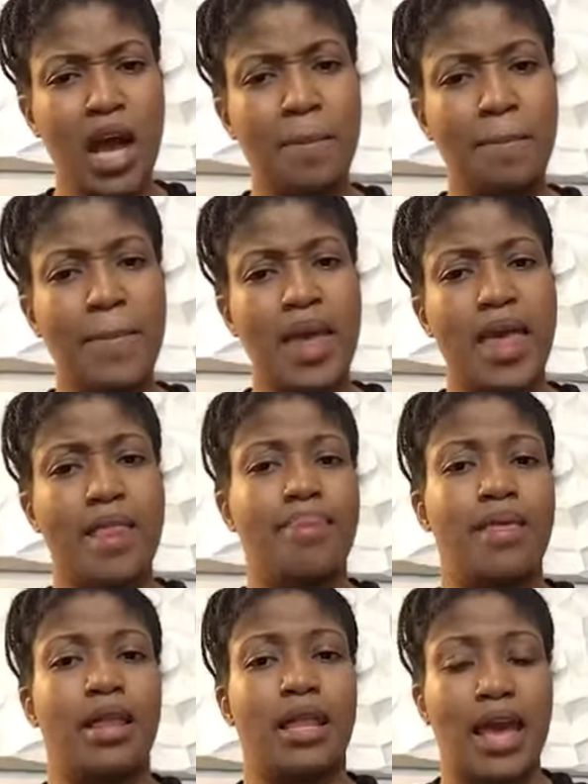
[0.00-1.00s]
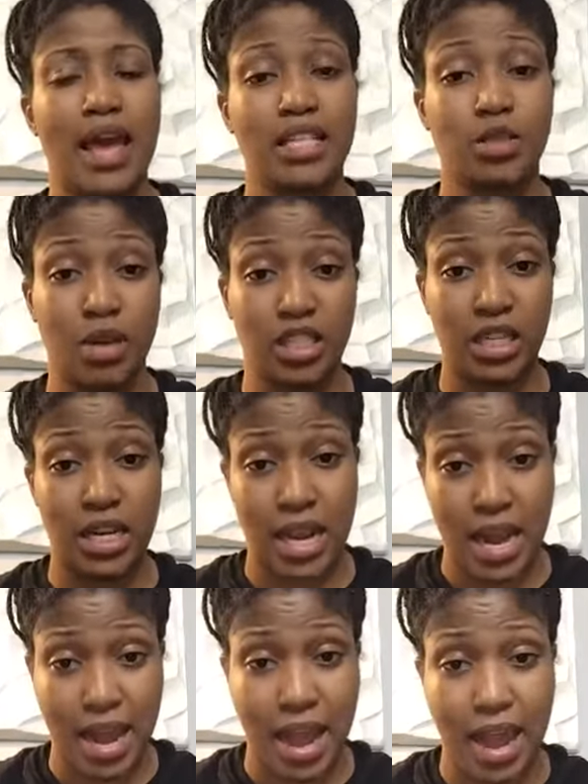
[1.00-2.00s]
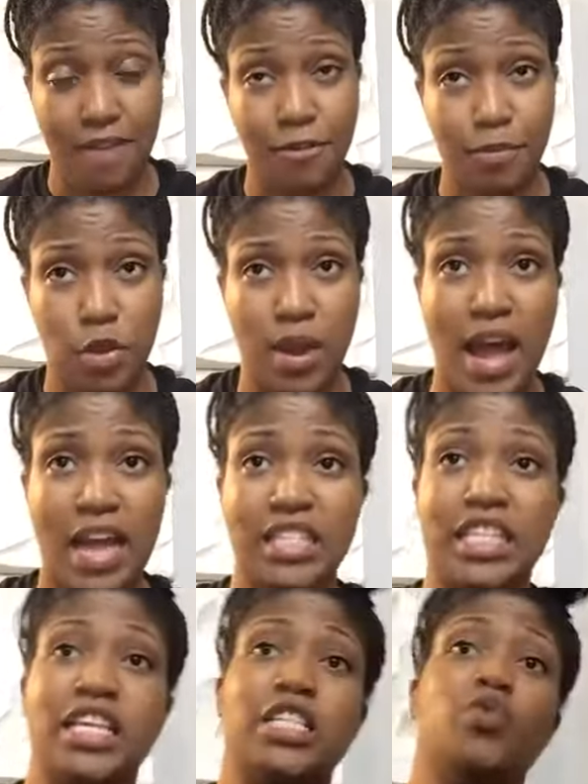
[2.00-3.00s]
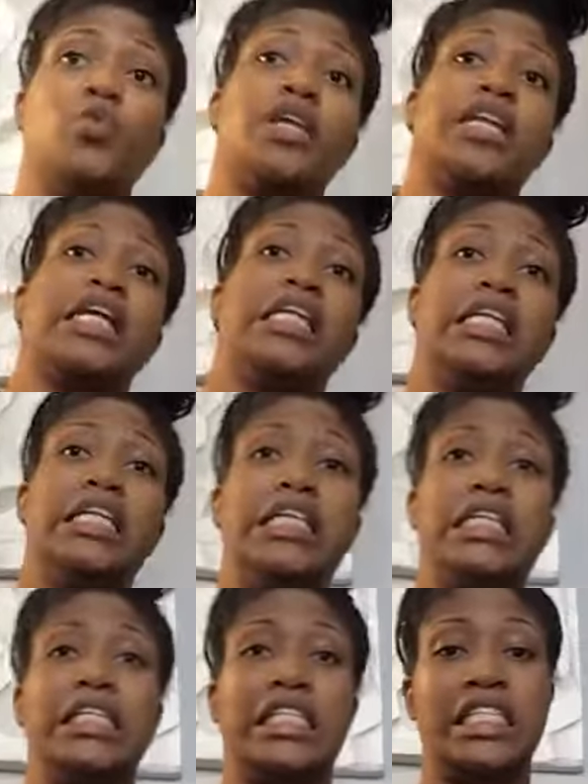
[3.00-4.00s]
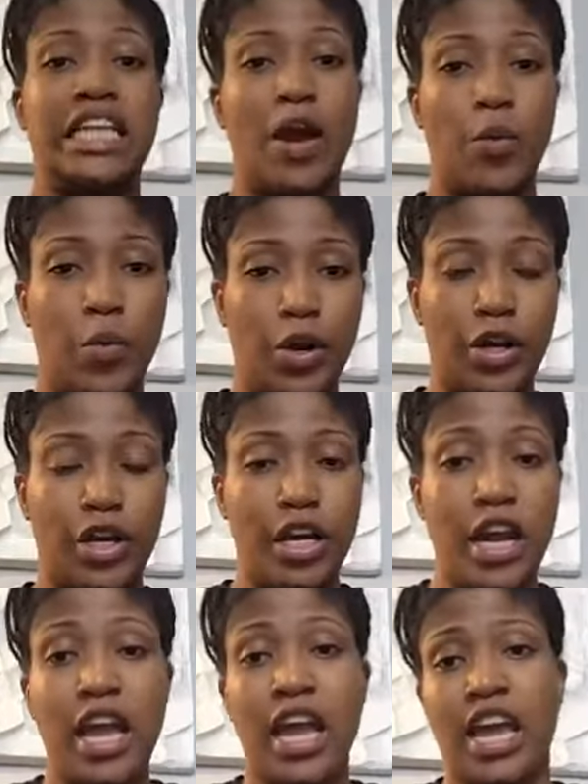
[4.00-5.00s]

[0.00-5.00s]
And the last question that I had from you guys is, when cleaning does not work